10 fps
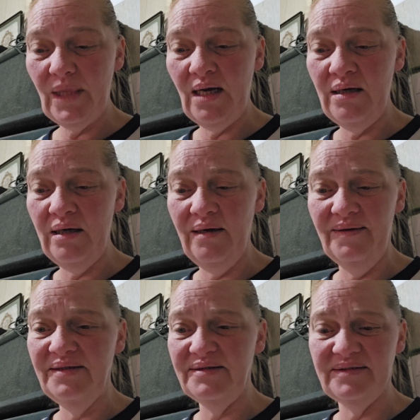
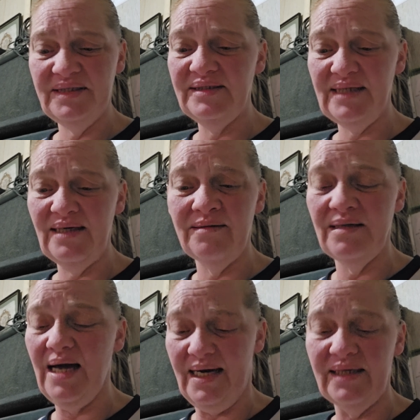It's got a
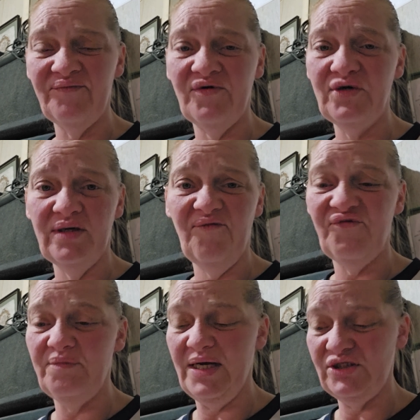lot of good
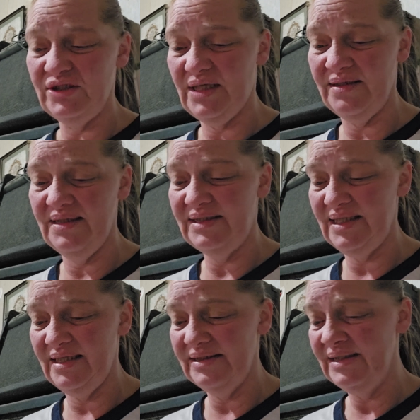information on these
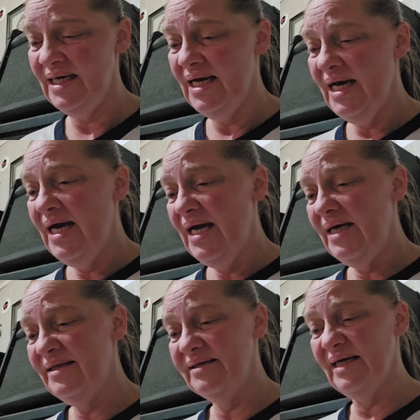things.
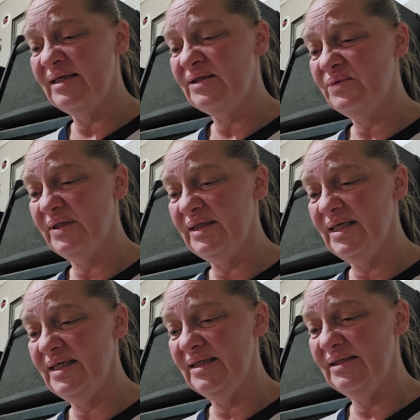The next one
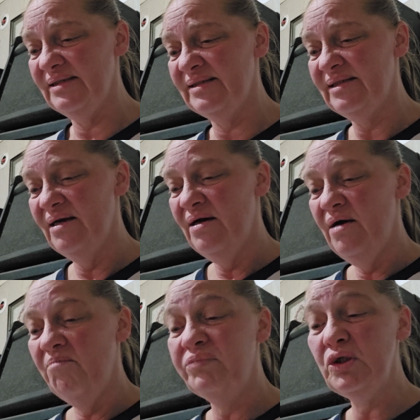is
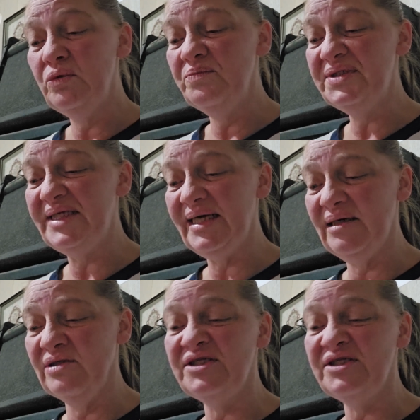Bloomsdale